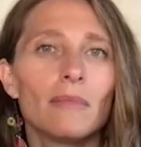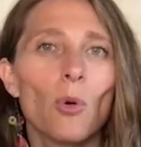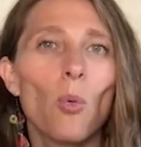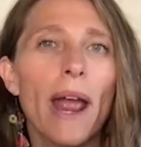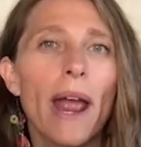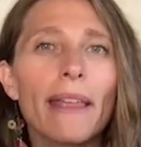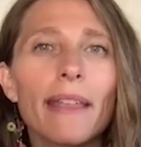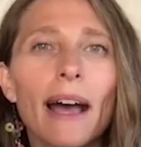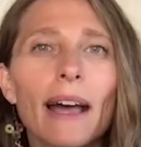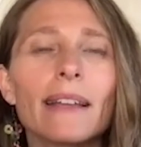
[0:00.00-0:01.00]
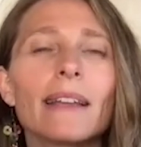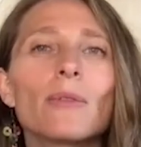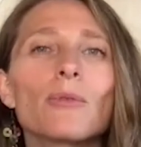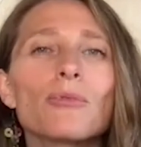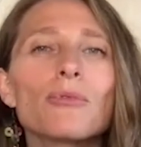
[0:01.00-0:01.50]
way that
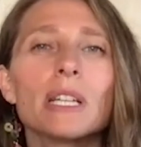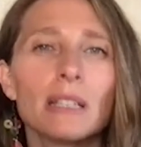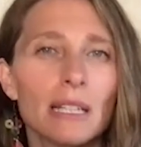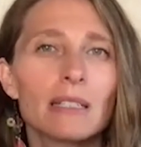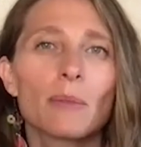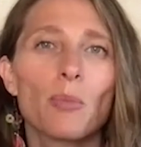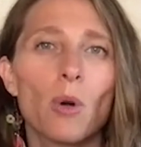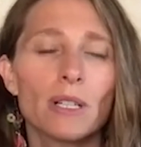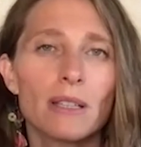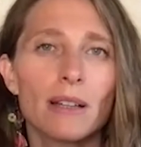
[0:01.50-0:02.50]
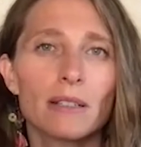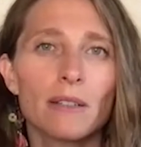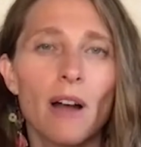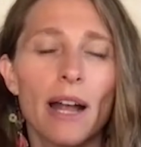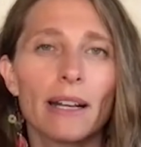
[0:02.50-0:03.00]
really supports their
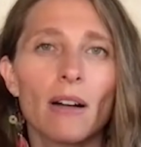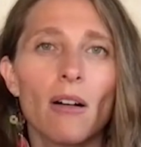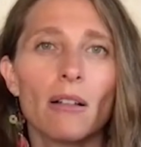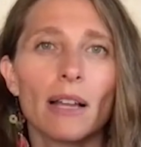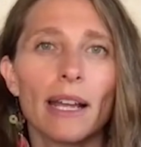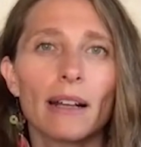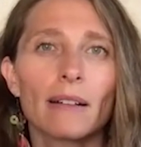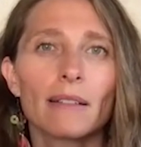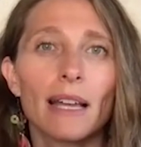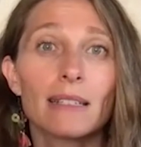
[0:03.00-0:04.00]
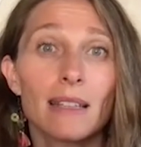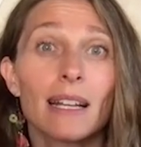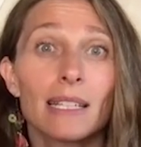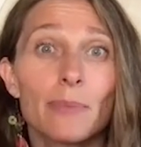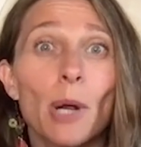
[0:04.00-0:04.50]
divine calling, that is an
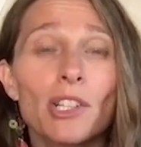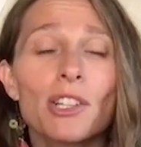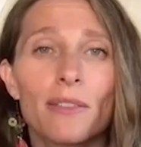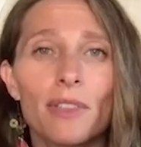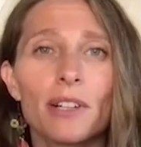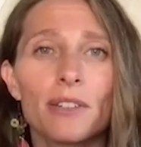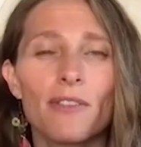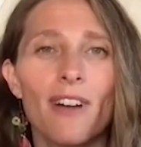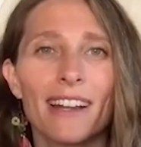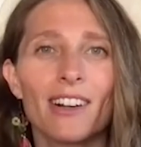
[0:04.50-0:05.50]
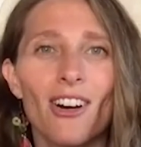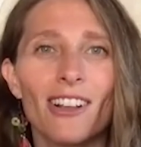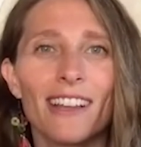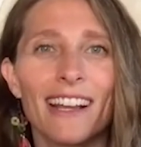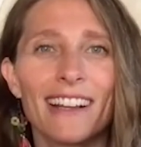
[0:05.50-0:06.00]
expression of their divine
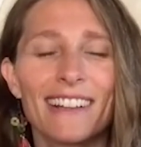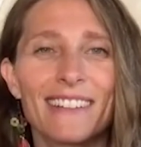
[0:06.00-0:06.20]
calling.